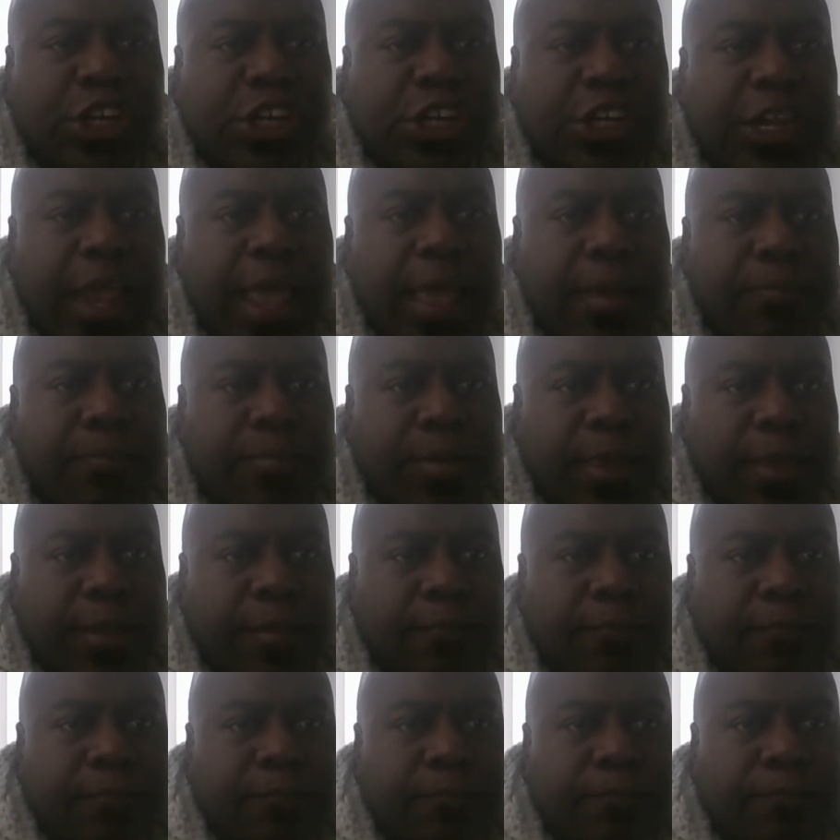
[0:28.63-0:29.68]
champion
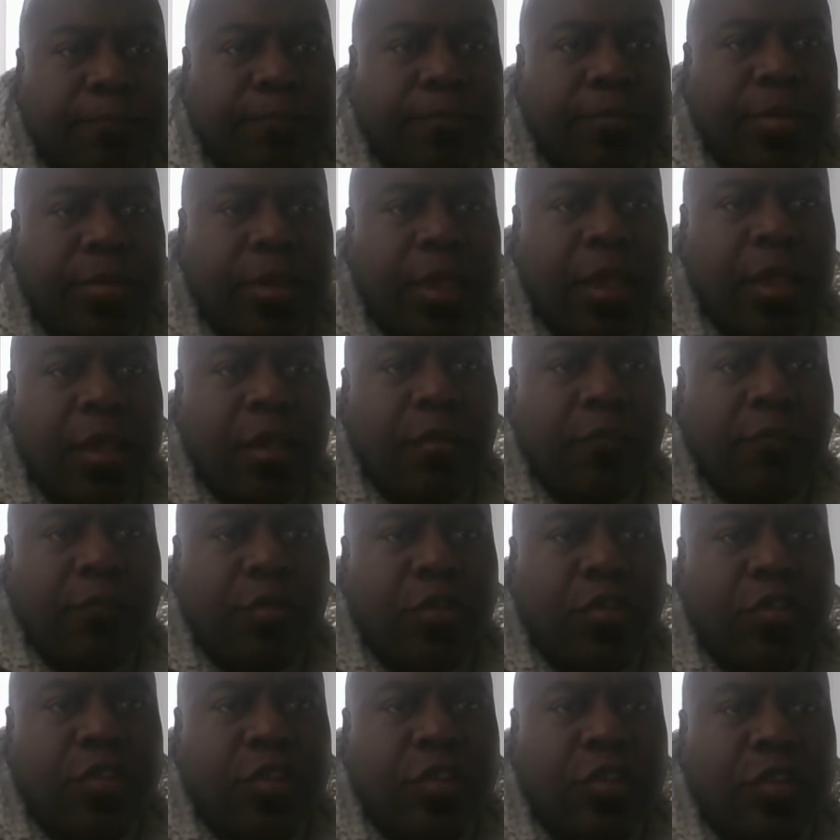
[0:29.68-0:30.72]

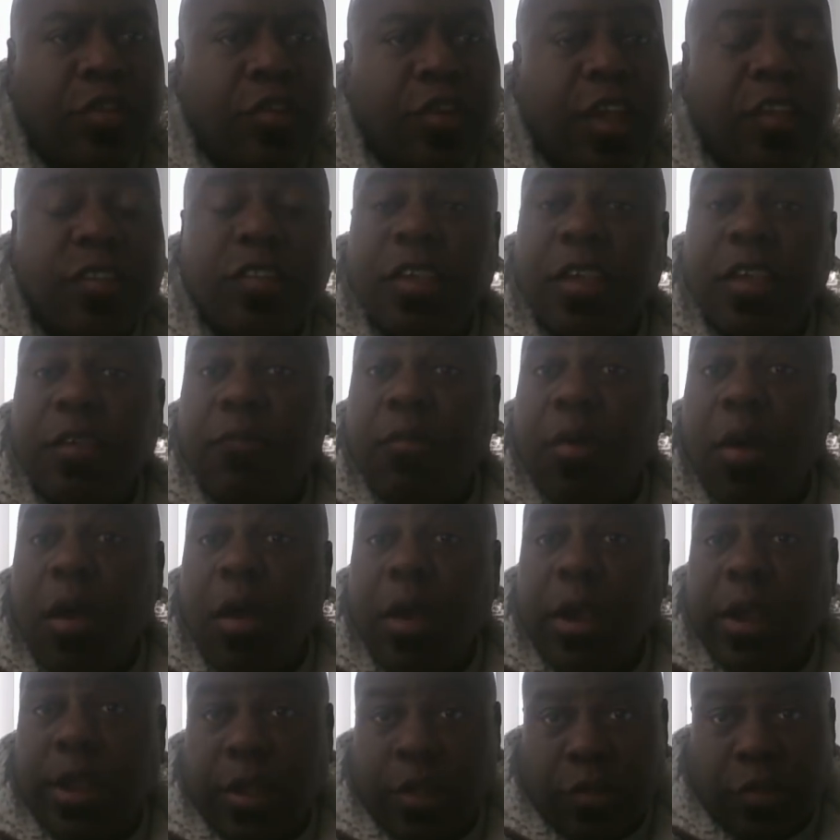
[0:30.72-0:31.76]
versus Jessie
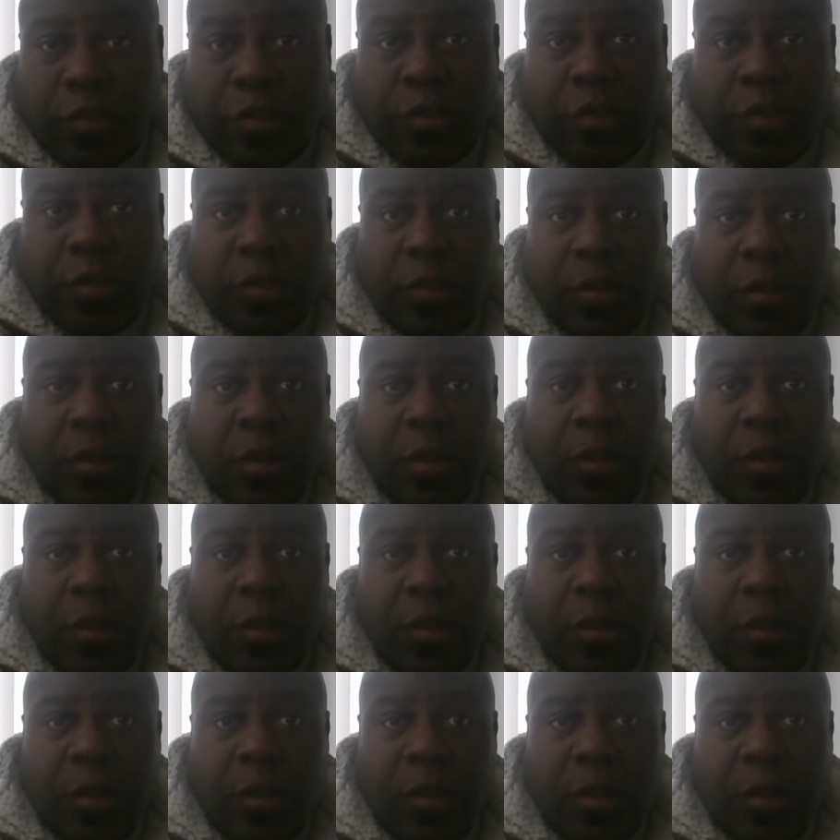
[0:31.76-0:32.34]
Vargas,